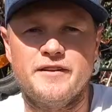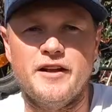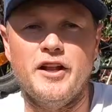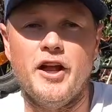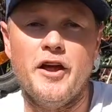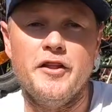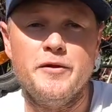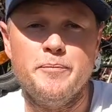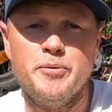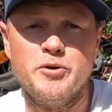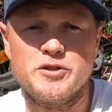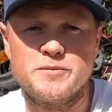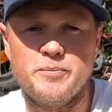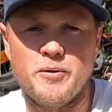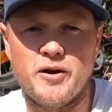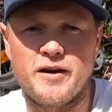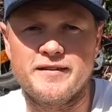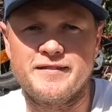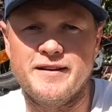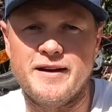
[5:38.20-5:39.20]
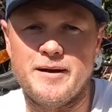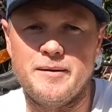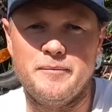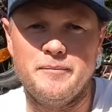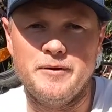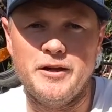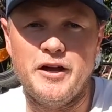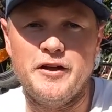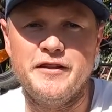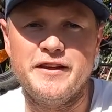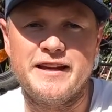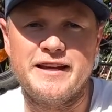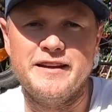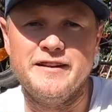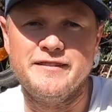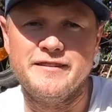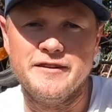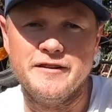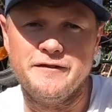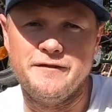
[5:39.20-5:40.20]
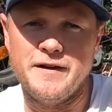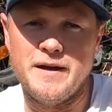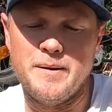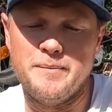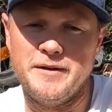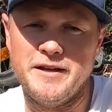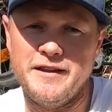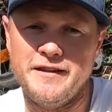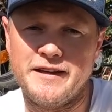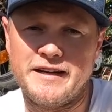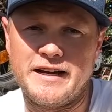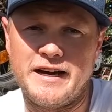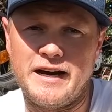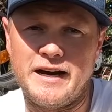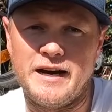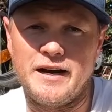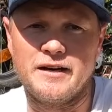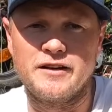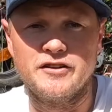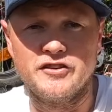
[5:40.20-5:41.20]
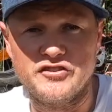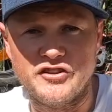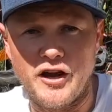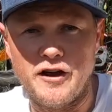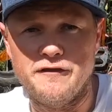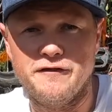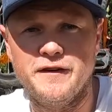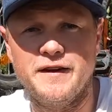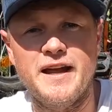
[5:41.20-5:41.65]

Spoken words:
So load the push bikes up, load the kids and the family in the car, because don't